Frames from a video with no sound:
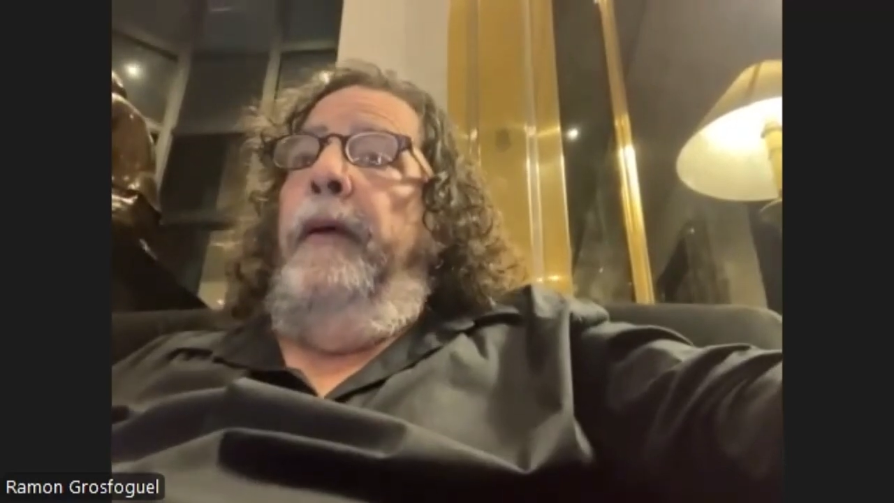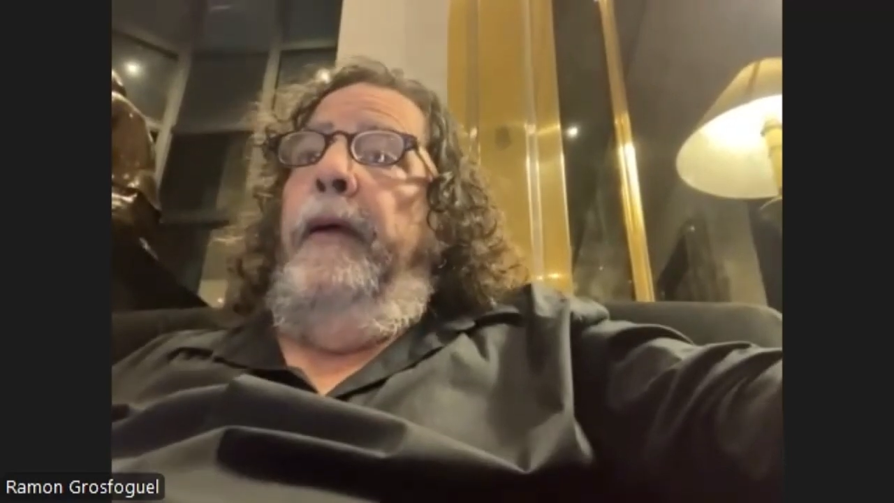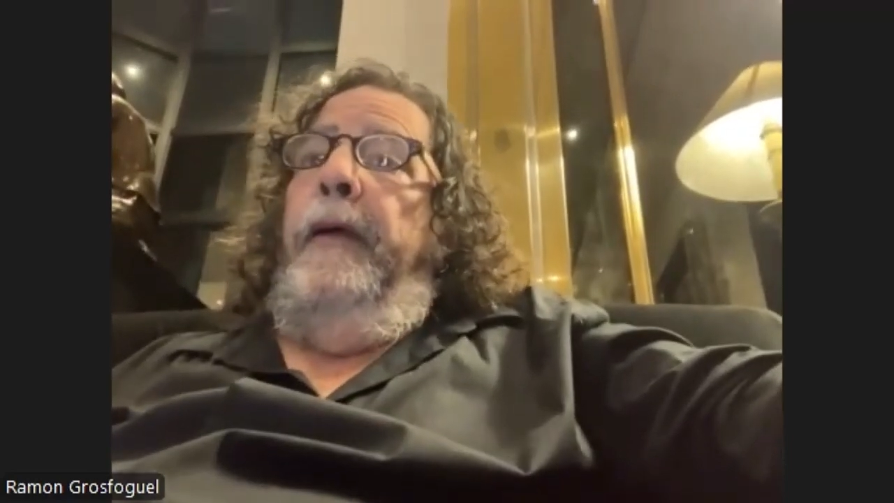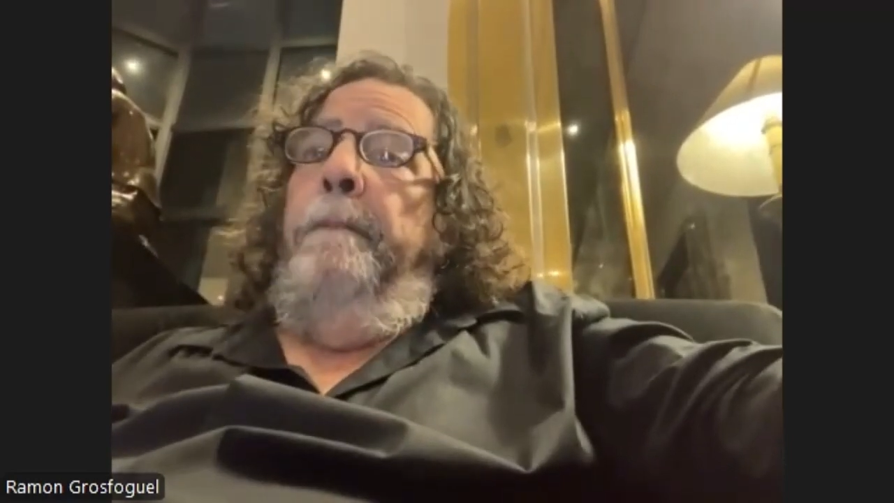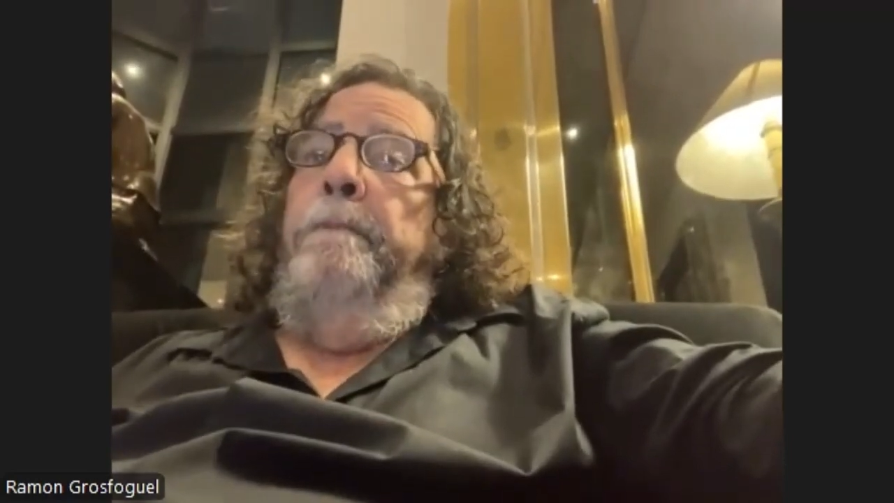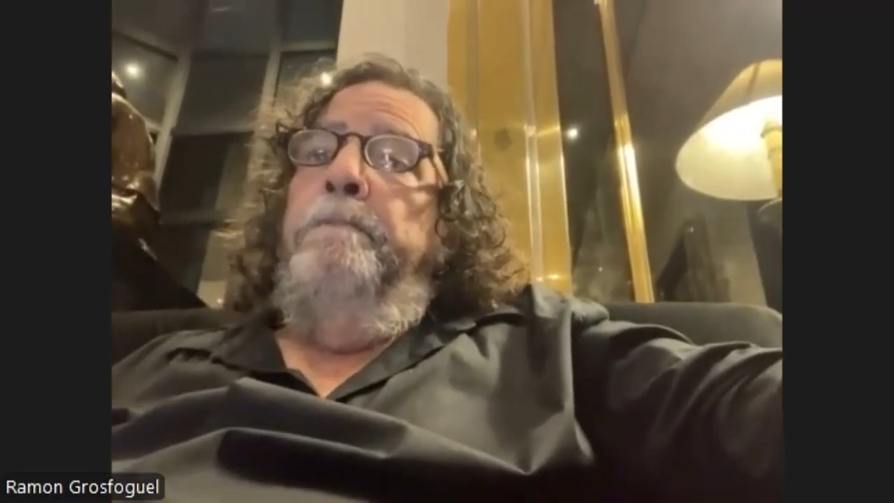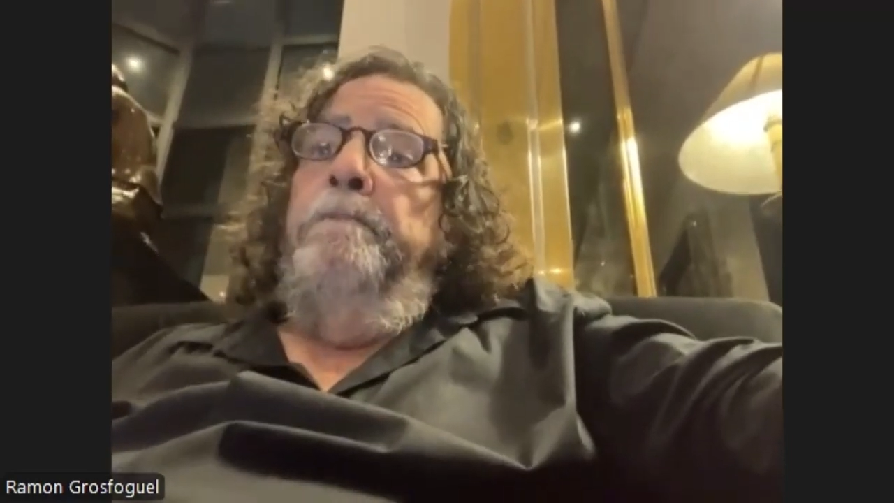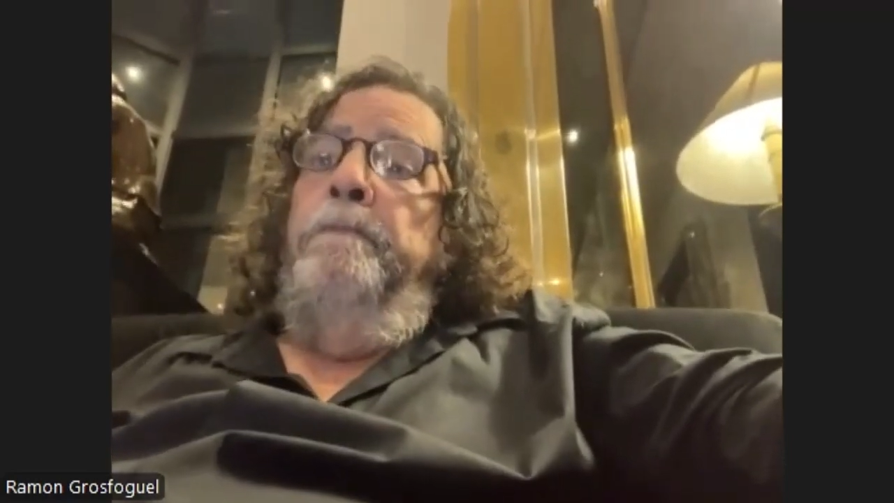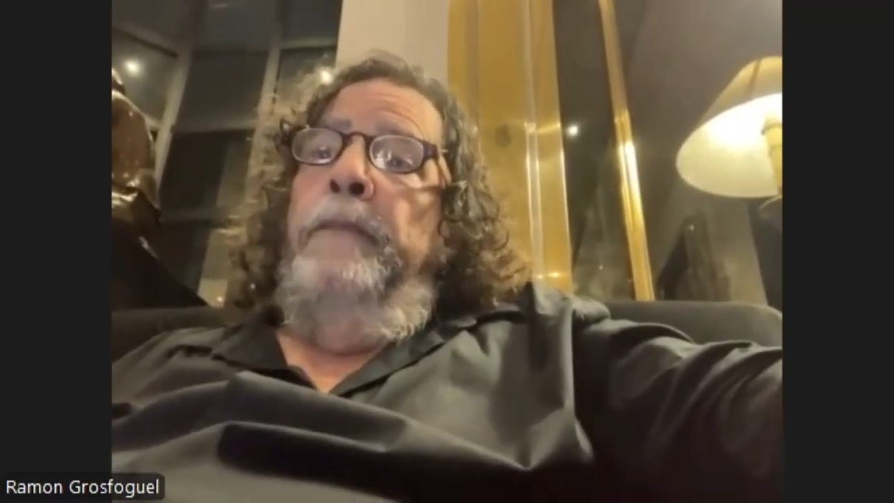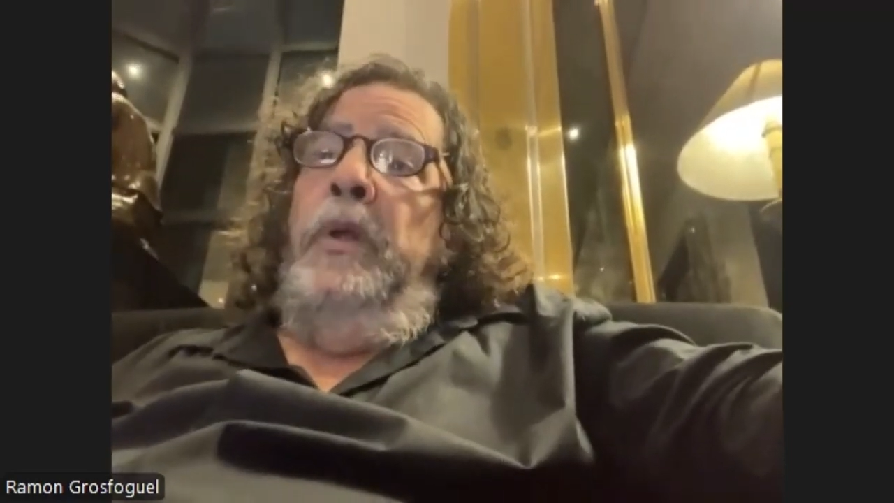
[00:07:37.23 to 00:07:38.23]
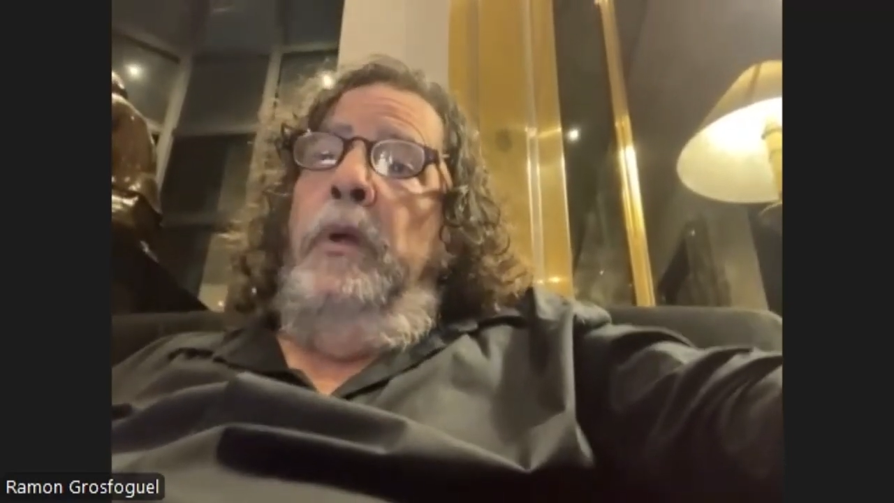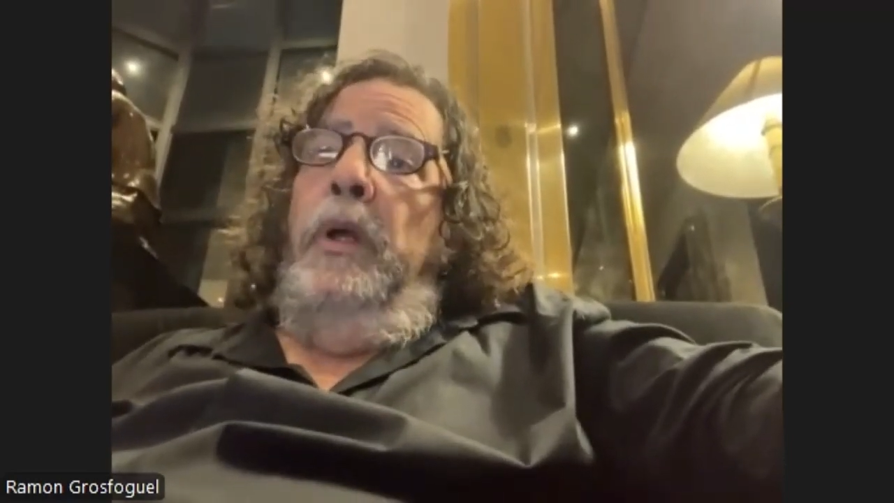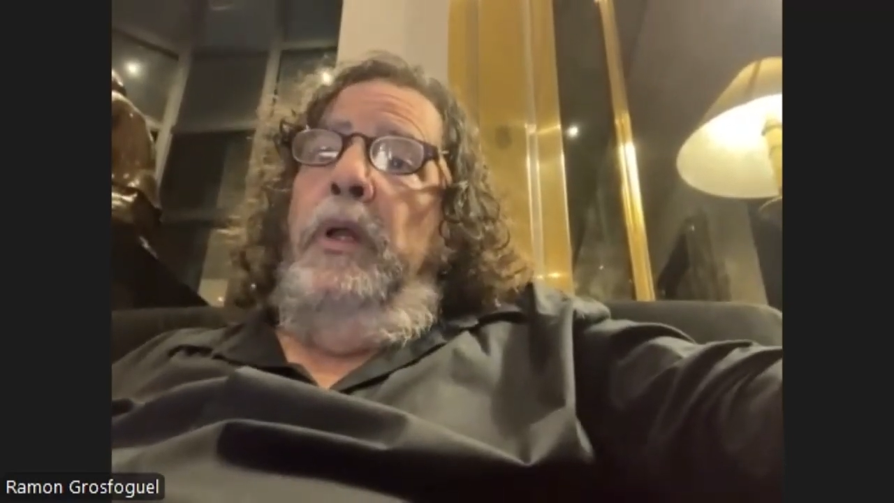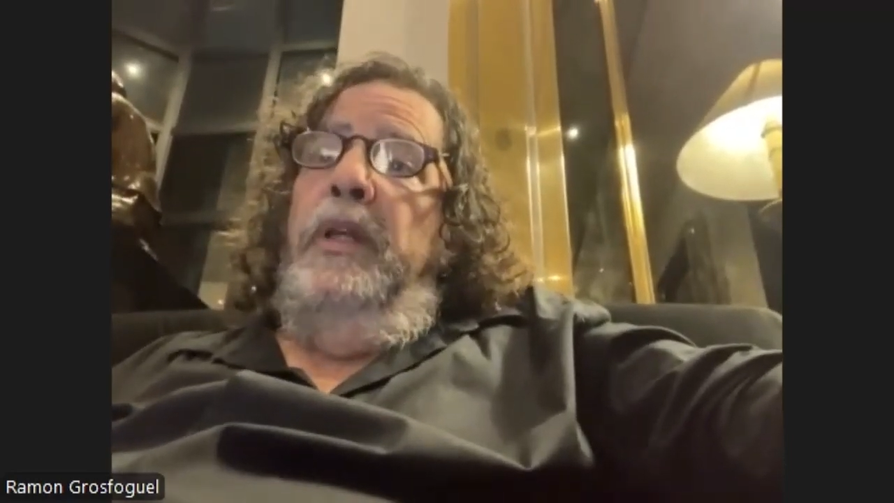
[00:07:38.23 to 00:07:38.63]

In